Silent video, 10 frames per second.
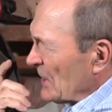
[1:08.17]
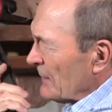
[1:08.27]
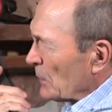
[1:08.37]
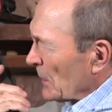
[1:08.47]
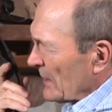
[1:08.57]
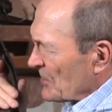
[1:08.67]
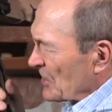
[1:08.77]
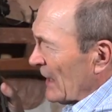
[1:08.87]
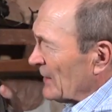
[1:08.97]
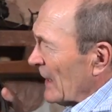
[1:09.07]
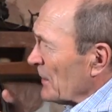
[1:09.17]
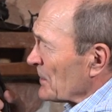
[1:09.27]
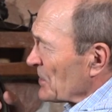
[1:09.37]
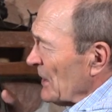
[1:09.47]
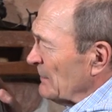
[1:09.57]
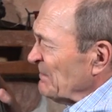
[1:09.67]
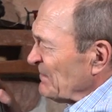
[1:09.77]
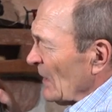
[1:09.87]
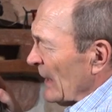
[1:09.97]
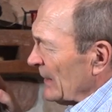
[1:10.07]
See, if you look inside there, you can see
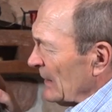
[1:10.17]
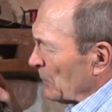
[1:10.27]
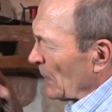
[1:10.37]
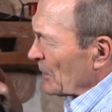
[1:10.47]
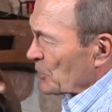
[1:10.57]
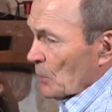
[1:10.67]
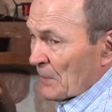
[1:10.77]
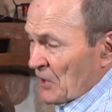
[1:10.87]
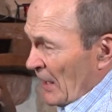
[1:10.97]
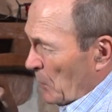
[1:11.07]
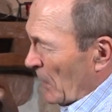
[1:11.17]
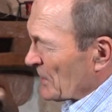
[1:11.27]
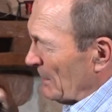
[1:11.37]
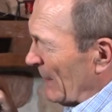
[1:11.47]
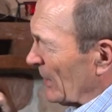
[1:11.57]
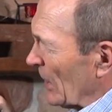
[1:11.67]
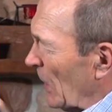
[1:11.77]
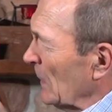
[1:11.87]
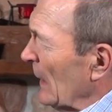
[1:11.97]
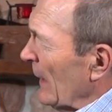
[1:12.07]
where the scuba tank was a minute
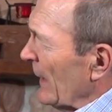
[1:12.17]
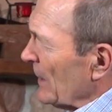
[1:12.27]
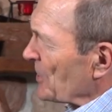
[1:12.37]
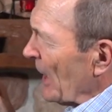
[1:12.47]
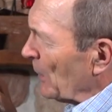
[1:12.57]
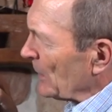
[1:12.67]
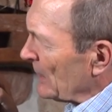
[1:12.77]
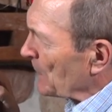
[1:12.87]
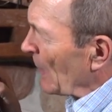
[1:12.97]
ago. And it's held in